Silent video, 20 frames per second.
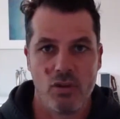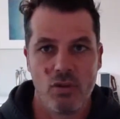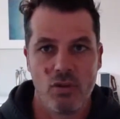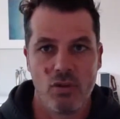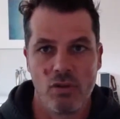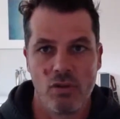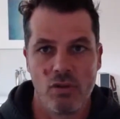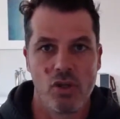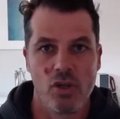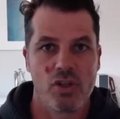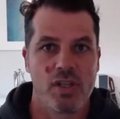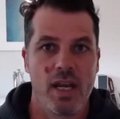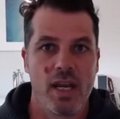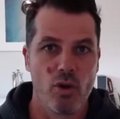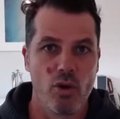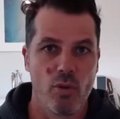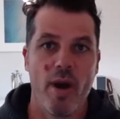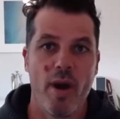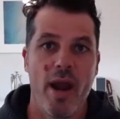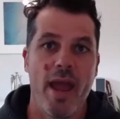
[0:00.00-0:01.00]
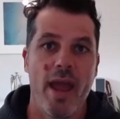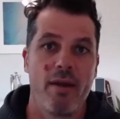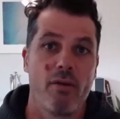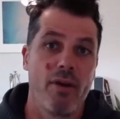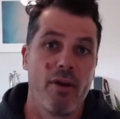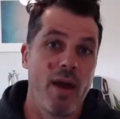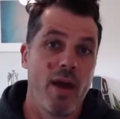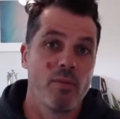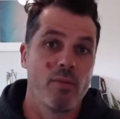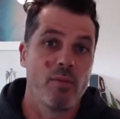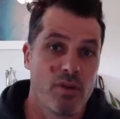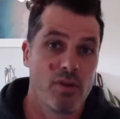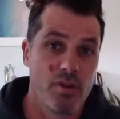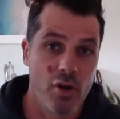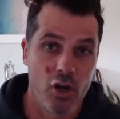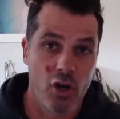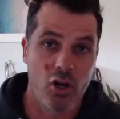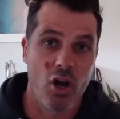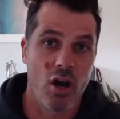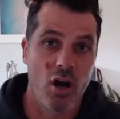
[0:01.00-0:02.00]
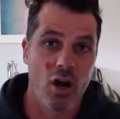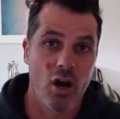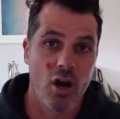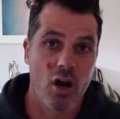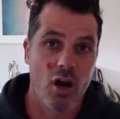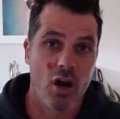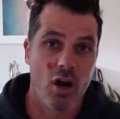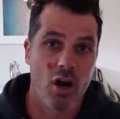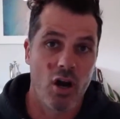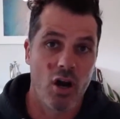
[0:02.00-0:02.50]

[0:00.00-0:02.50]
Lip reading: You're selling your brand on Amazon.com.